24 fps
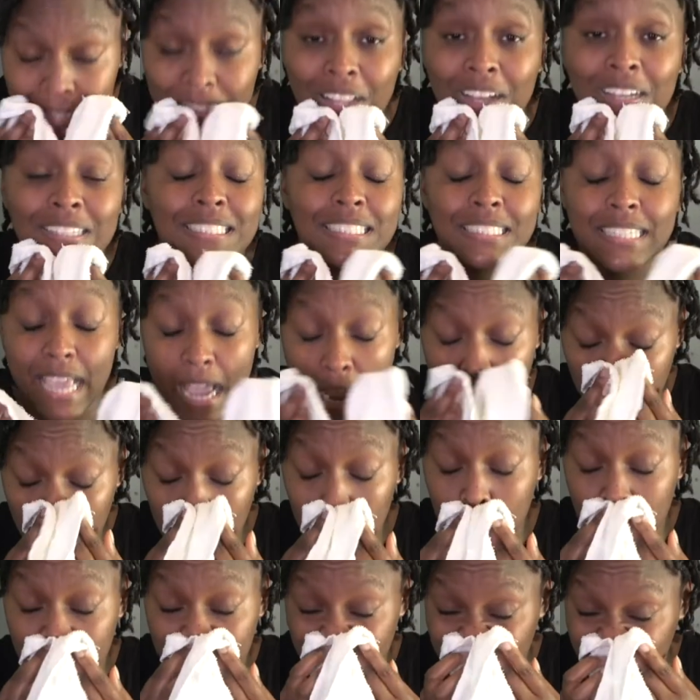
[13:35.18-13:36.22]
lost
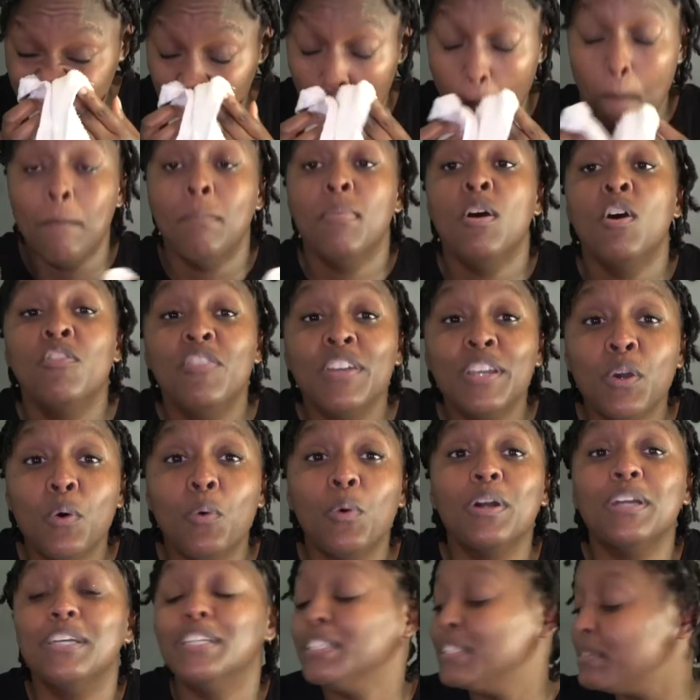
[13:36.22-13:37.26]
count. So moving
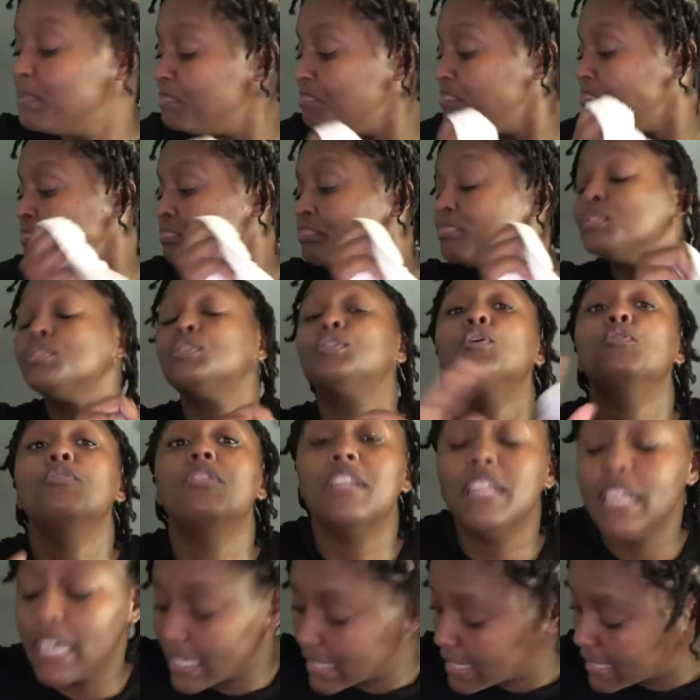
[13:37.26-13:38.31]
on to the
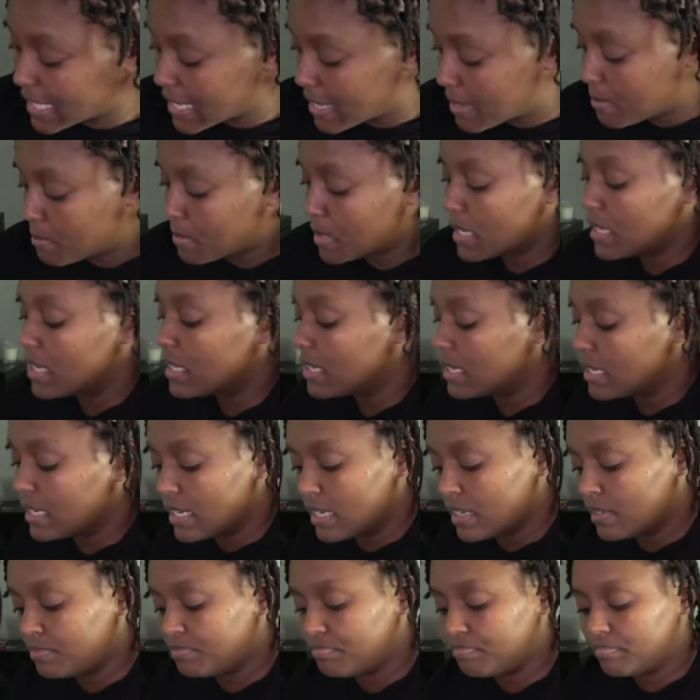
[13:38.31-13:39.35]
next step.
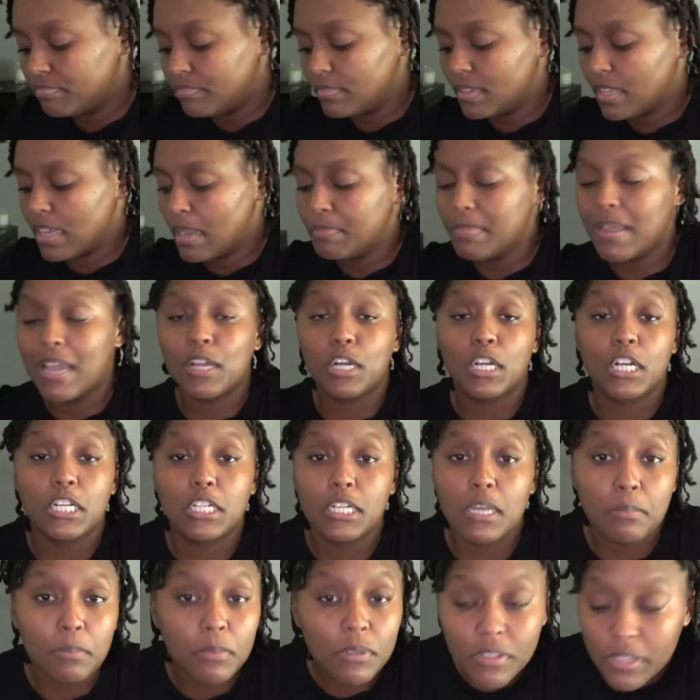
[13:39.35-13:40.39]
I'm not gonna
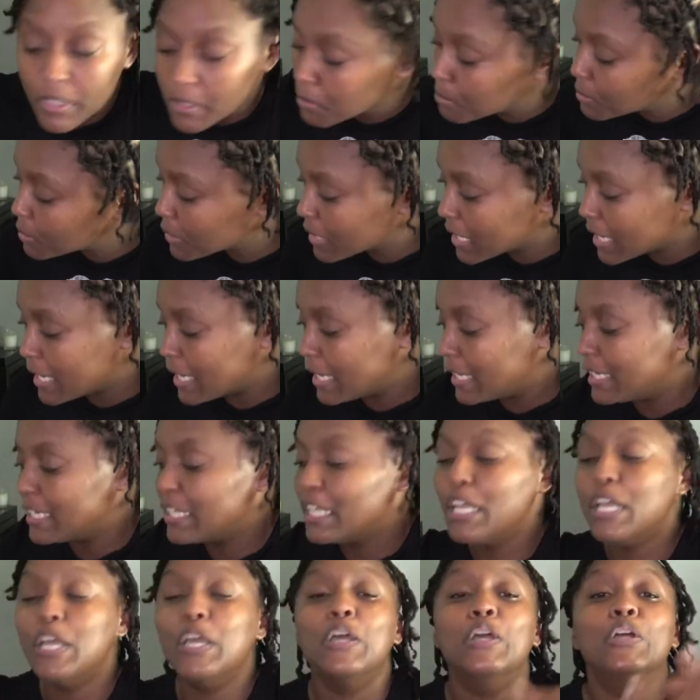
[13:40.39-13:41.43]
number them, okay?
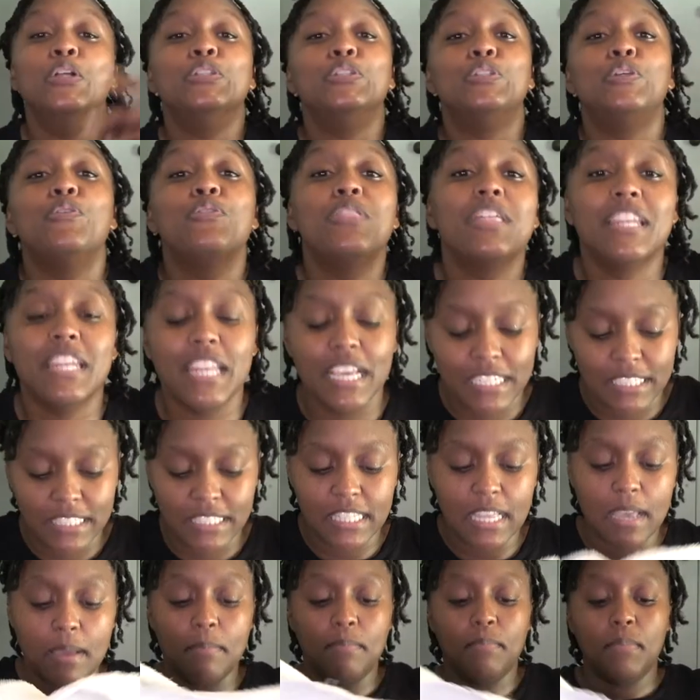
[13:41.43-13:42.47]
To the next
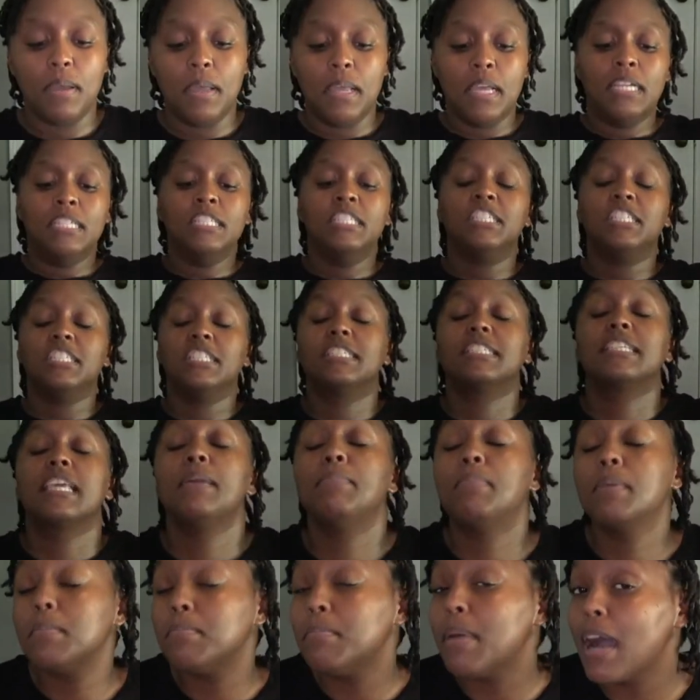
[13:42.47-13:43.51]
step just
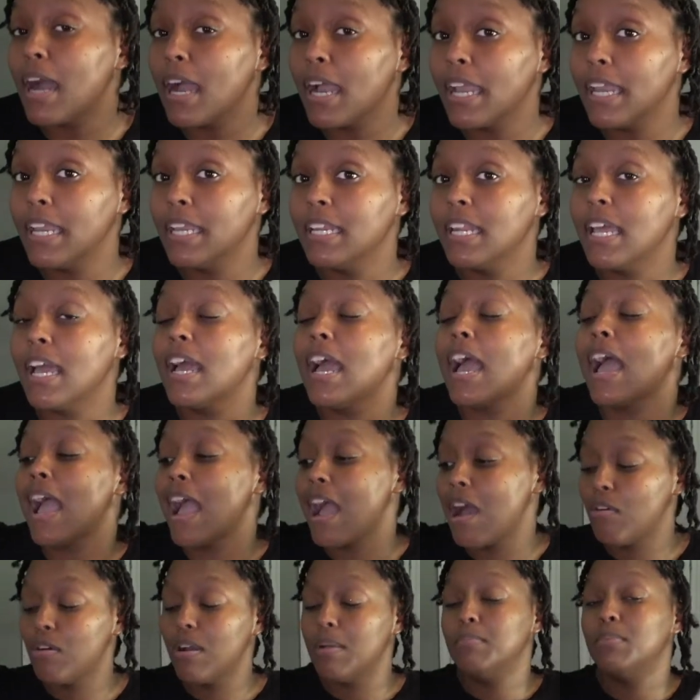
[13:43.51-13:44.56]
keep in mind
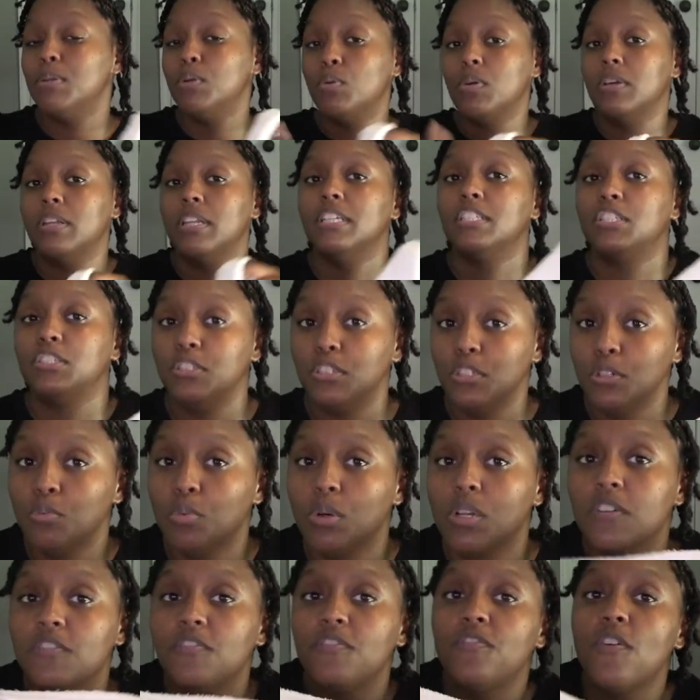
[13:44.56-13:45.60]
how I'm doing this. You do
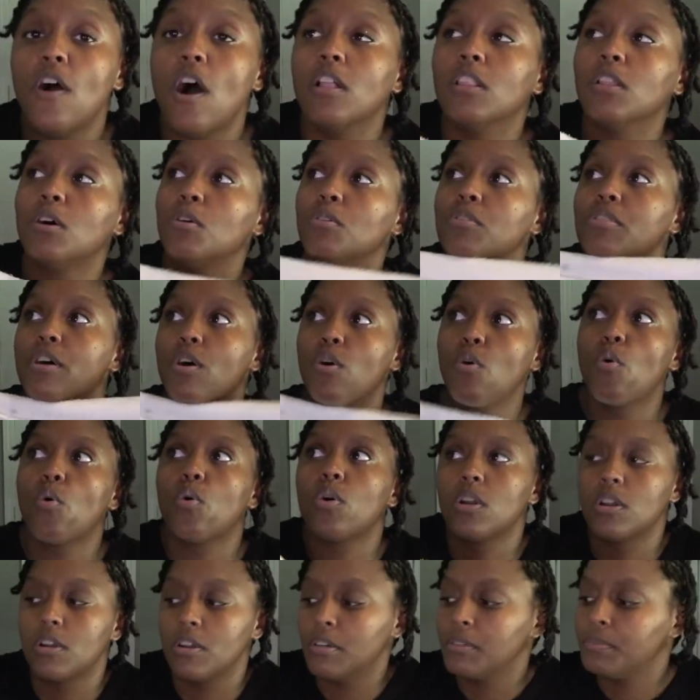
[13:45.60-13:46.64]
want to follow the
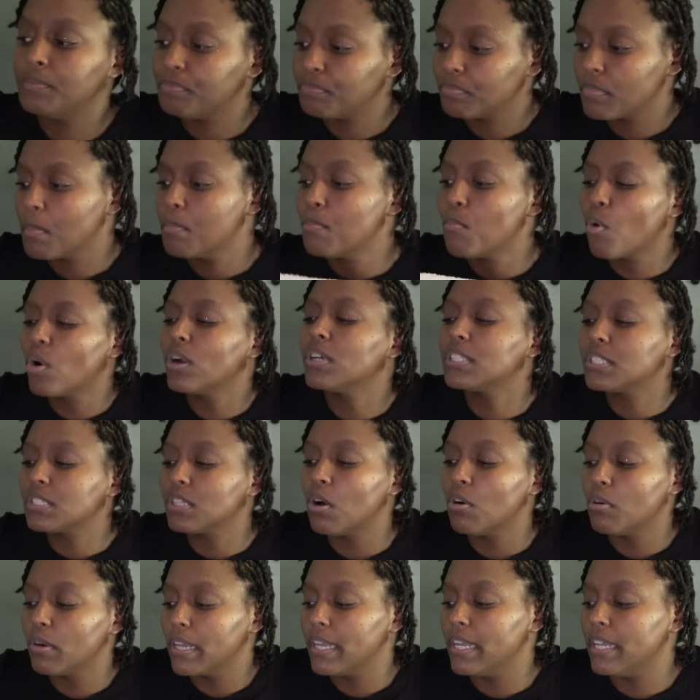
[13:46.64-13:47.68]
order, more
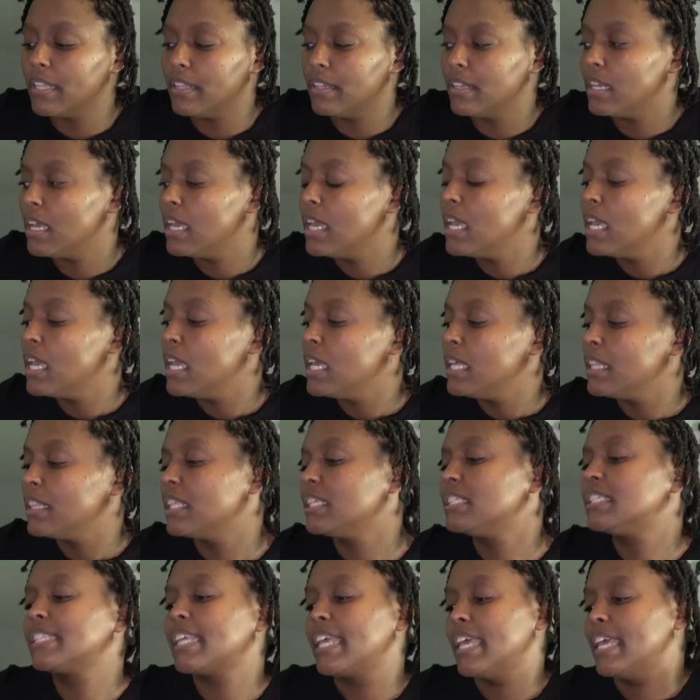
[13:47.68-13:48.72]
so in
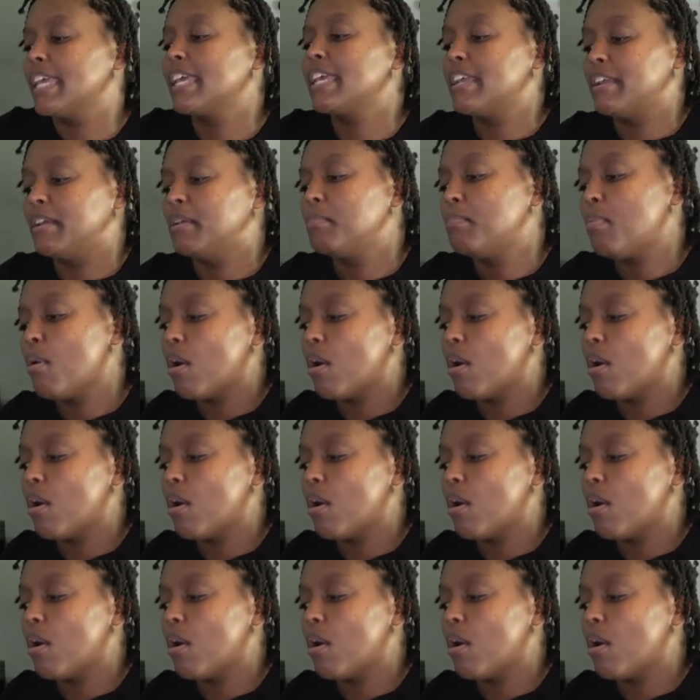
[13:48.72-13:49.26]
the skincare